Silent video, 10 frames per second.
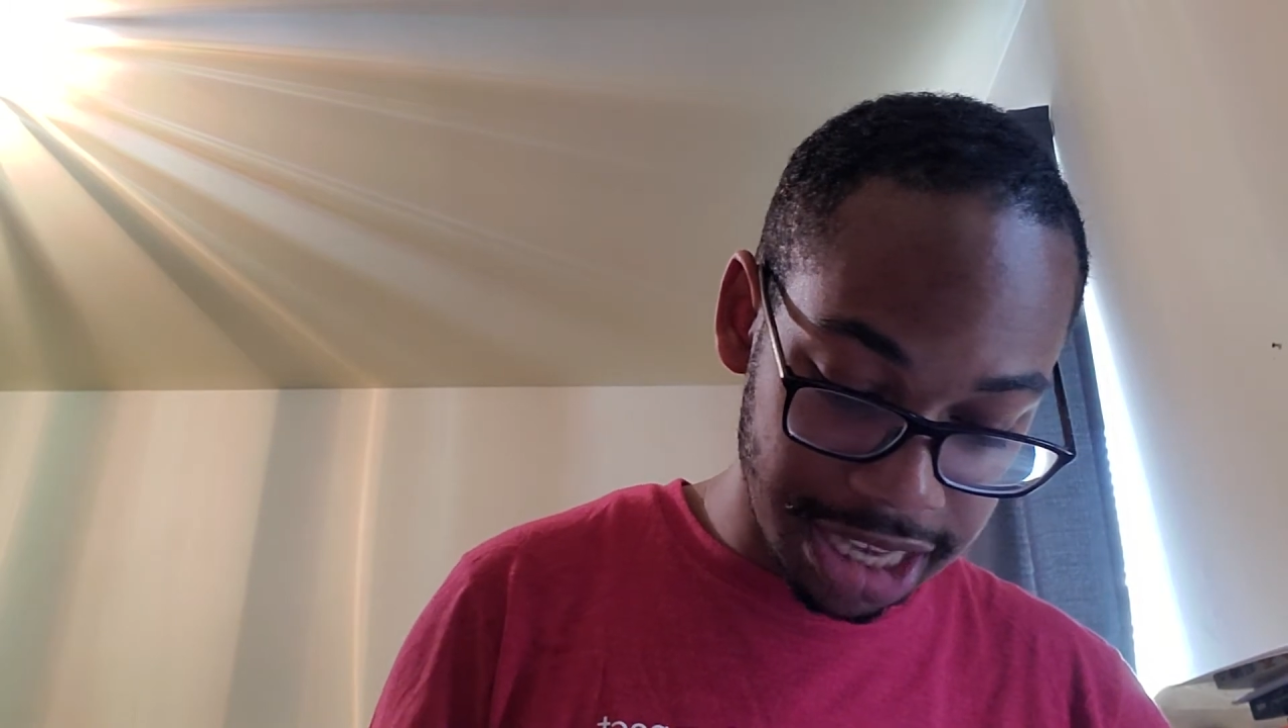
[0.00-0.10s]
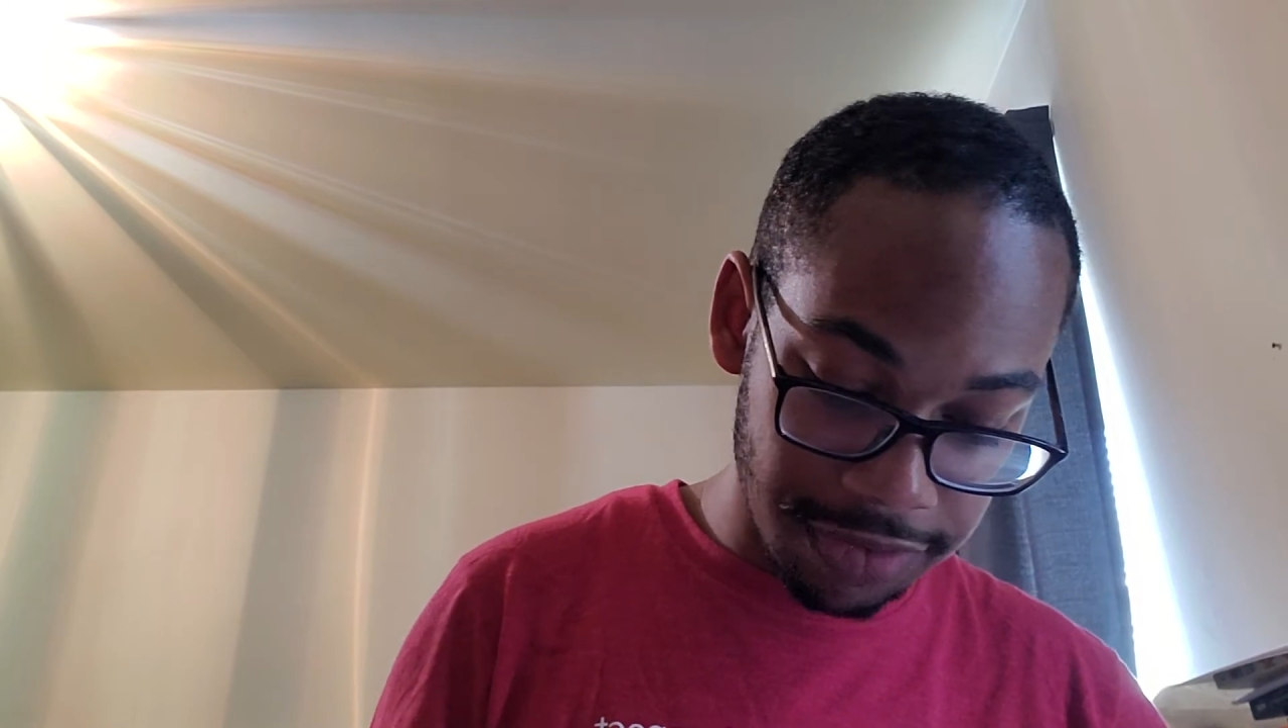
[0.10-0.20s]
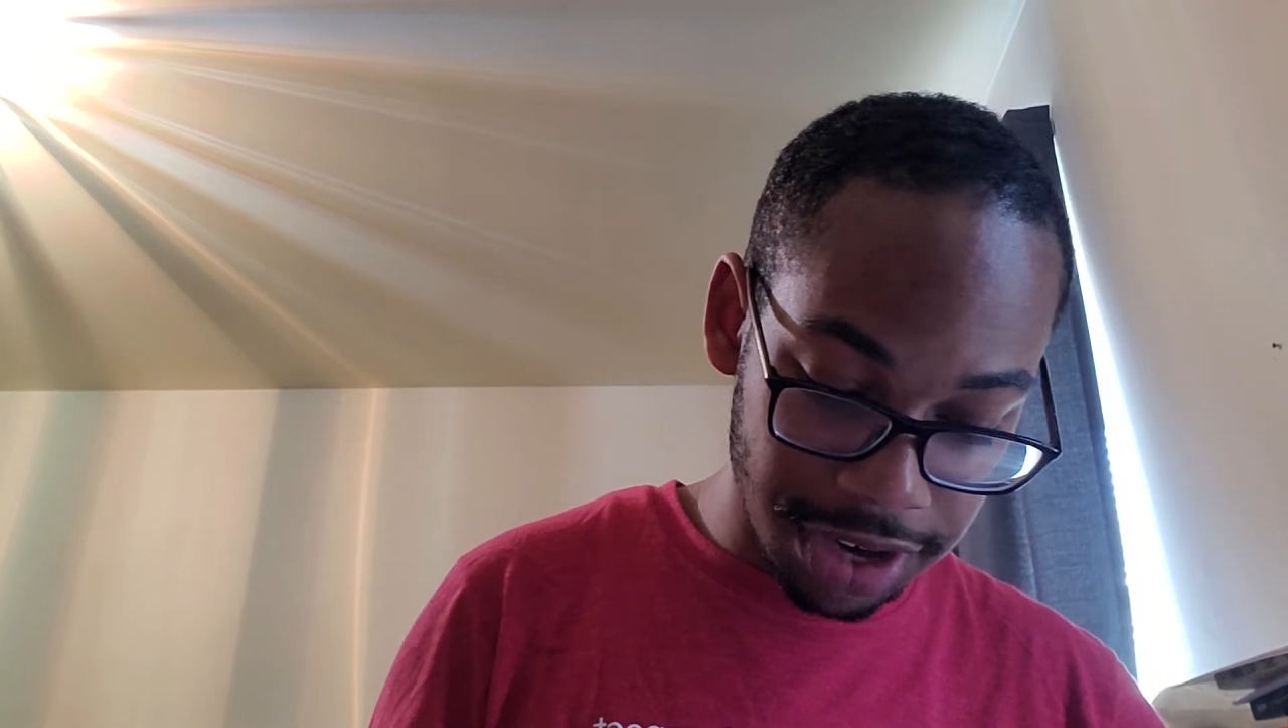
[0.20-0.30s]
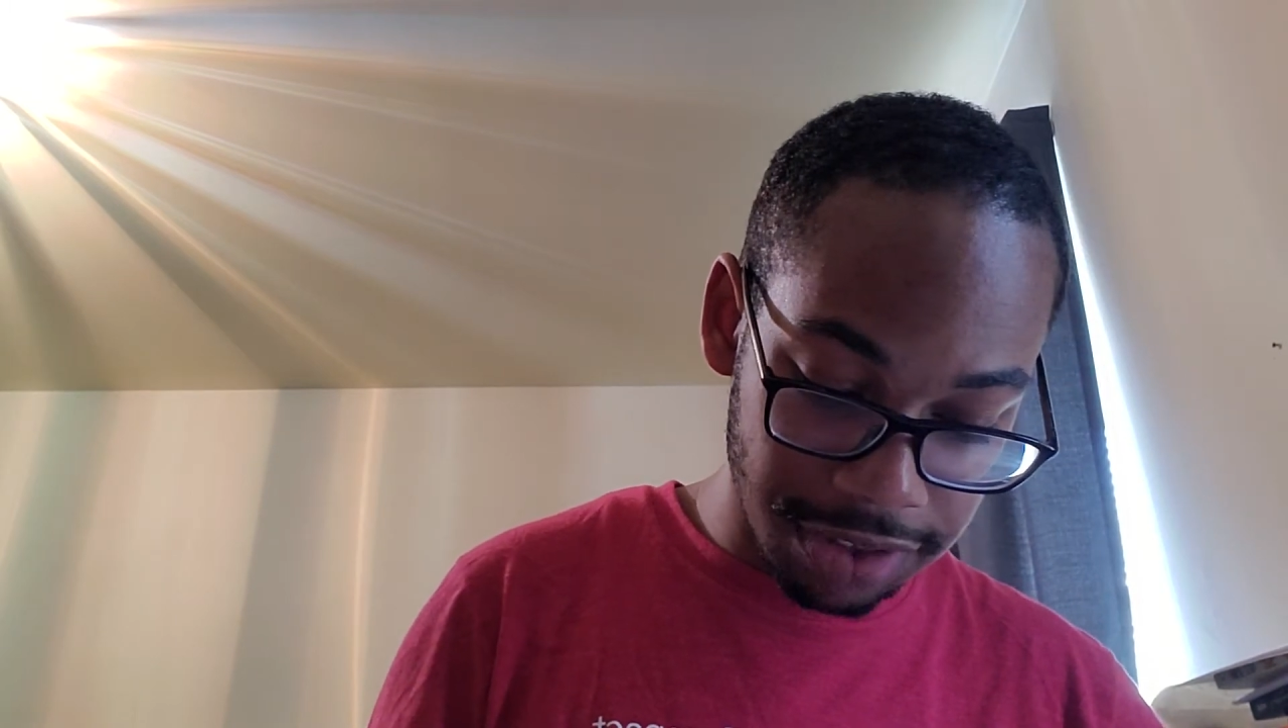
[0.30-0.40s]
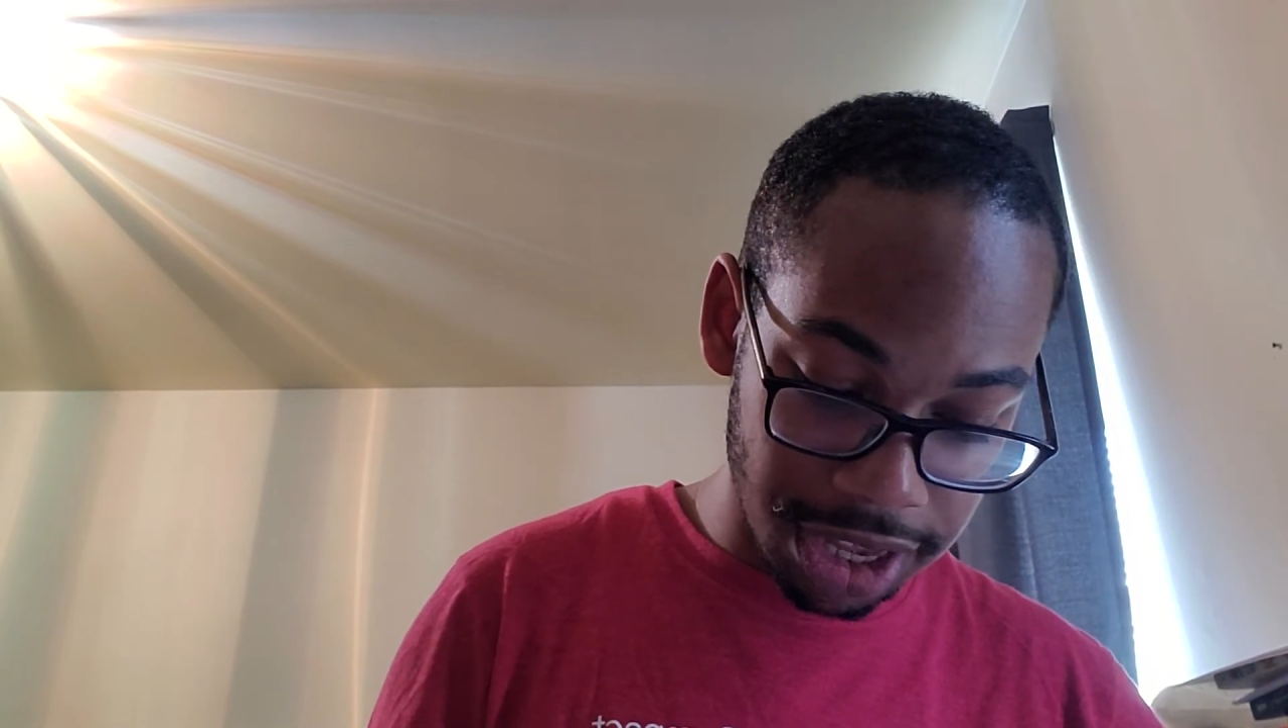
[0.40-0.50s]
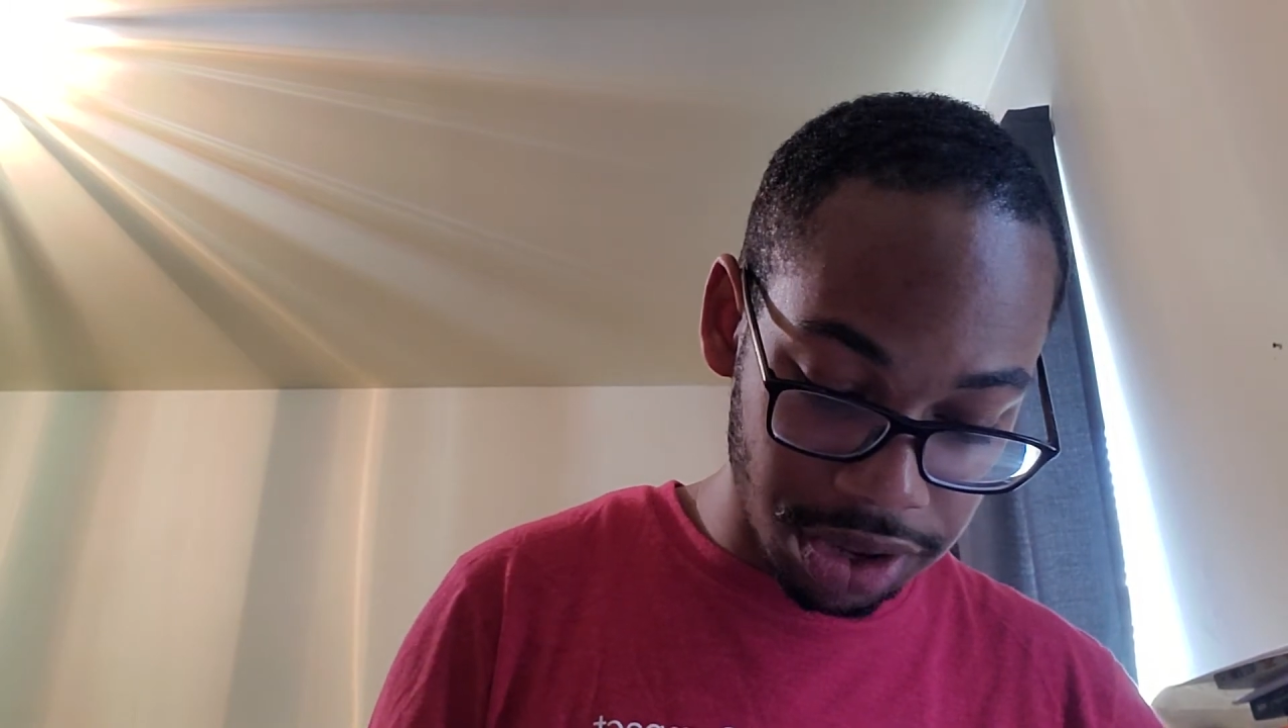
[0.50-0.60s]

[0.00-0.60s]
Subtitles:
even if they